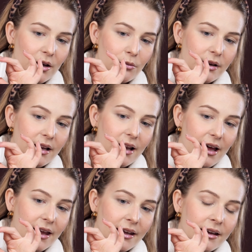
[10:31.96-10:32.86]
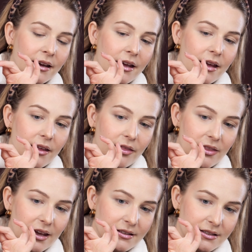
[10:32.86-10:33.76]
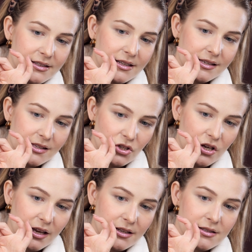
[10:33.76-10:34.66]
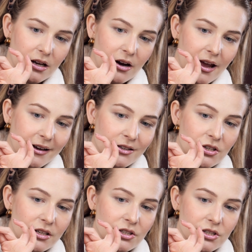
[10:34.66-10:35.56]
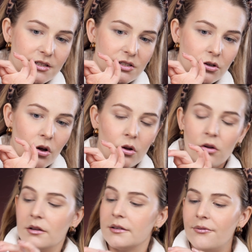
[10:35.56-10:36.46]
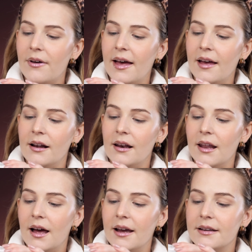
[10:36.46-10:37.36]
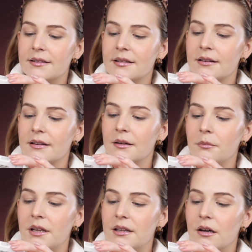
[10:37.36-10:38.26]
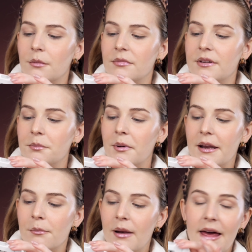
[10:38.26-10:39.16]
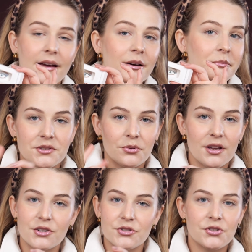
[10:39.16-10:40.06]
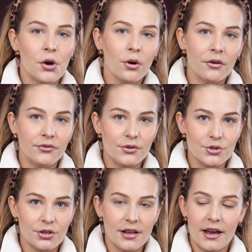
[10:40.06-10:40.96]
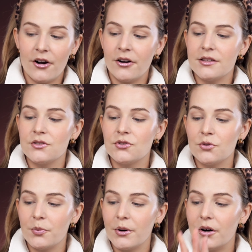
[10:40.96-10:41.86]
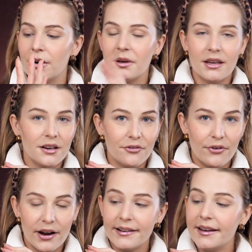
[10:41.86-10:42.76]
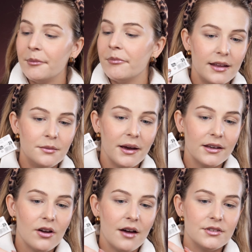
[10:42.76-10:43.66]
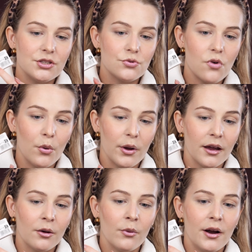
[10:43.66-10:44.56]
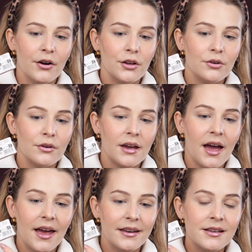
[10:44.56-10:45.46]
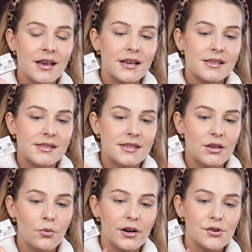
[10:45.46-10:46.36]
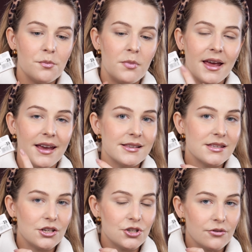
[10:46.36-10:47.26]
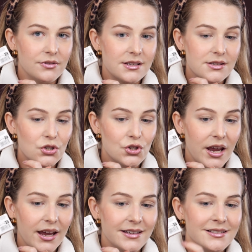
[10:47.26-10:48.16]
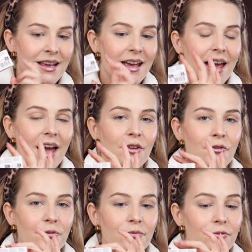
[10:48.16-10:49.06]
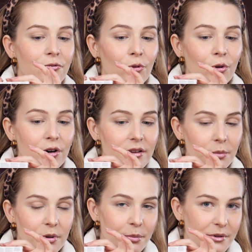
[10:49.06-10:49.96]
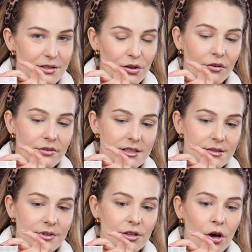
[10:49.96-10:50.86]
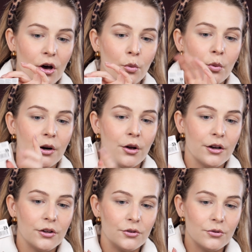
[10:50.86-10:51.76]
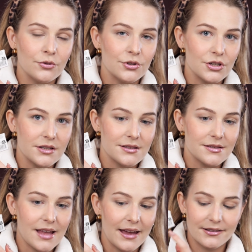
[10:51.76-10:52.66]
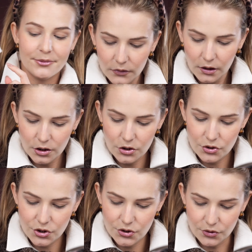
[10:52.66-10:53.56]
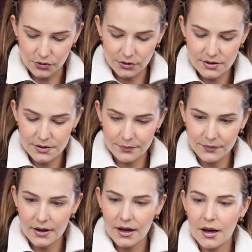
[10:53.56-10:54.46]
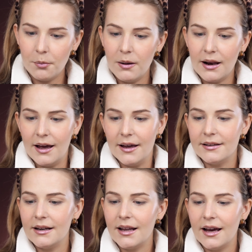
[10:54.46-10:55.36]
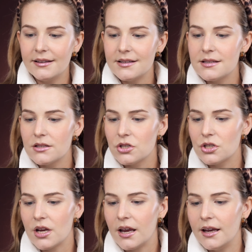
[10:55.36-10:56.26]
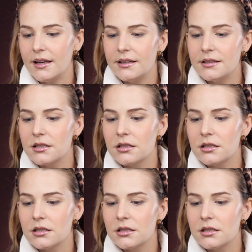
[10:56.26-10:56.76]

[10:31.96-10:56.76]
I really like that these shades are actually just called fair, light, medium, deep and black. So there's no confusion there. It's super beginner friendly. At the back you have this drawing where you can see where to place each of these shades. And for the purpose of this video, we're gonna do just that. You should apply the lightest shade